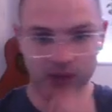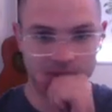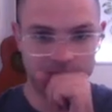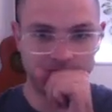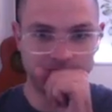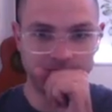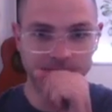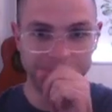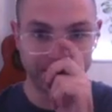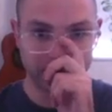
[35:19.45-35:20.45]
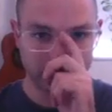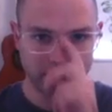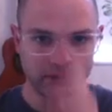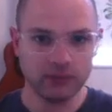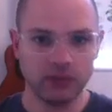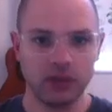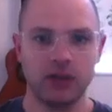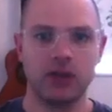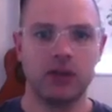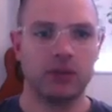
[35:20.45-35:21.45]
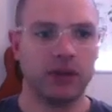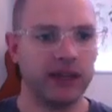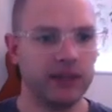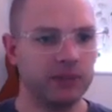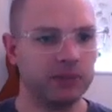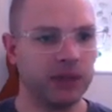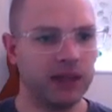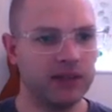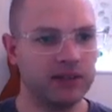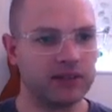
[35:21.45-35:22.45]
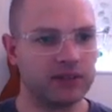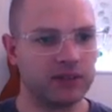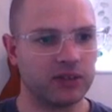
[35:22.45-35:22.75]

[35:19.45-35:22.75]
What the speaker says: But Haman pays